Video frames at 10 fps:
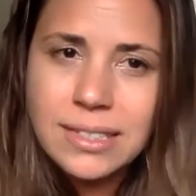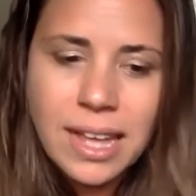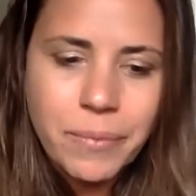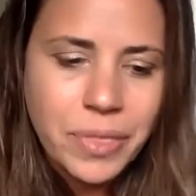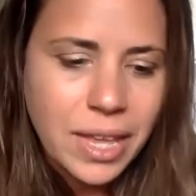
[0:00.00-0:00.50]

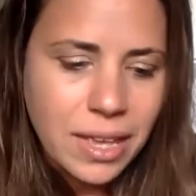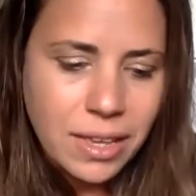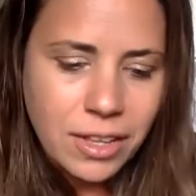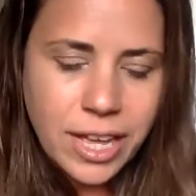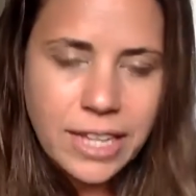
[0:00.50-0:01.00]
Um,
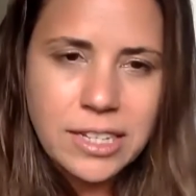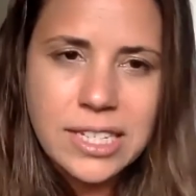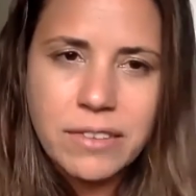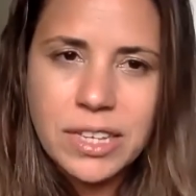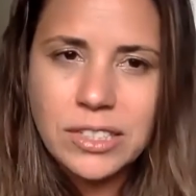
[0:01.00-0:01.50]
you know,
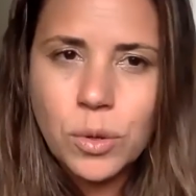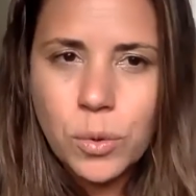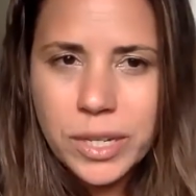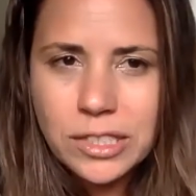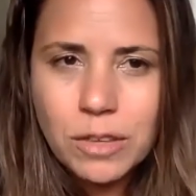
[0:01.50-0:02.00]
NITV's
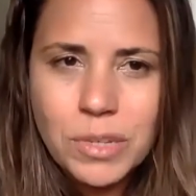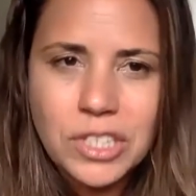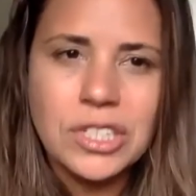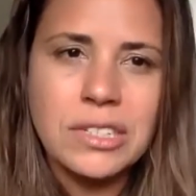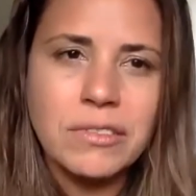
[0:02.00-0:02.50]
always
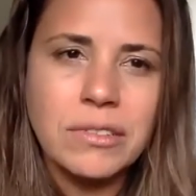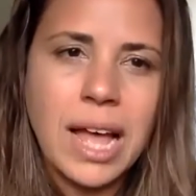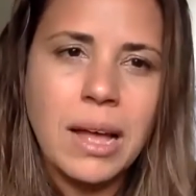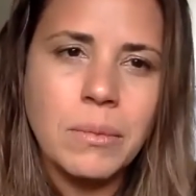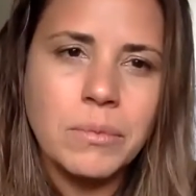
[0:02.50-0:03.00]
commissioned
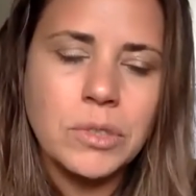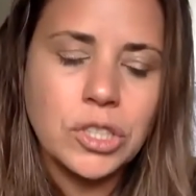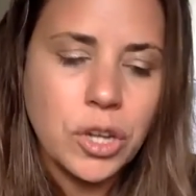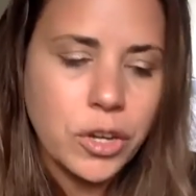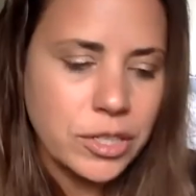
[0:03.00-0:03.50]
um,
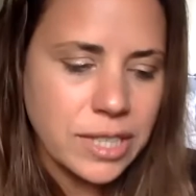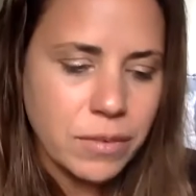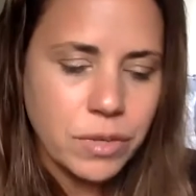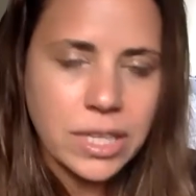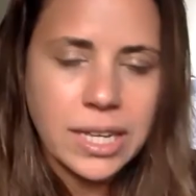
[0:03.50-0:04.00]
shows
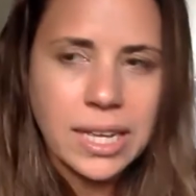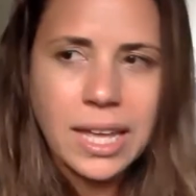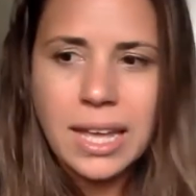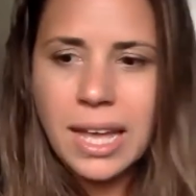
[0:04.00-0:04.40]
that really